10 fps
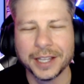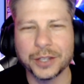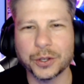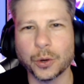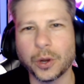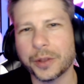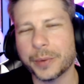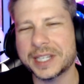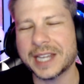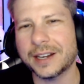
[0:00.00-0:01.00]
you'll go all the
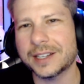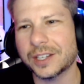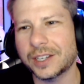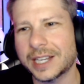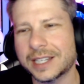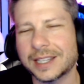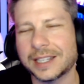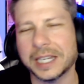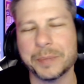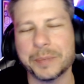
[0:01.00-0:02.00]
way down until you get to the
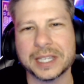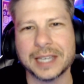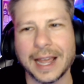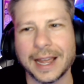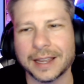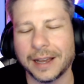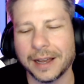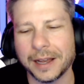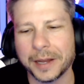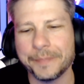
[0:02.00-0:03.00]
deep stack.
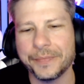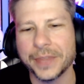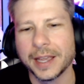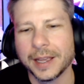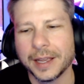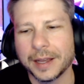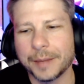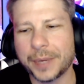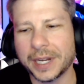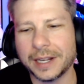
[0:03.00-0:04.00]

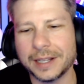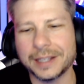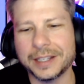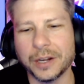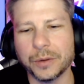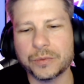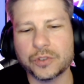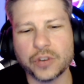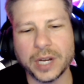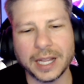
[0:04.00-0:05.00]
But
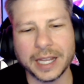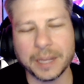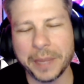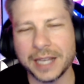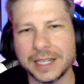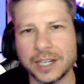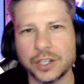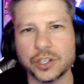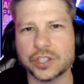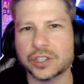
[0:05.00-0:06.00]
treat it like a band-aid. You
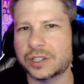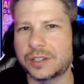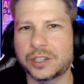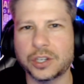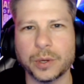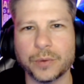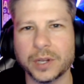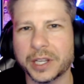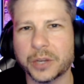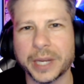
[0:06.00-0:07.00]
just do it
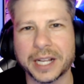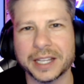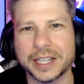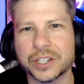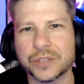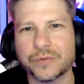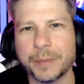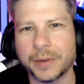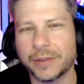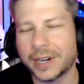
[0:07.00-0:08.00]
really quickly. Just
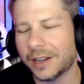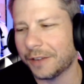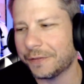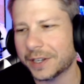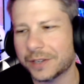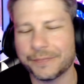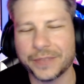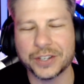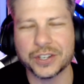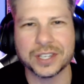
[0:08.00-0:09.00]
rip it right off
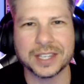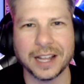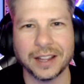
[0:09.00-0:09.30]
and just sell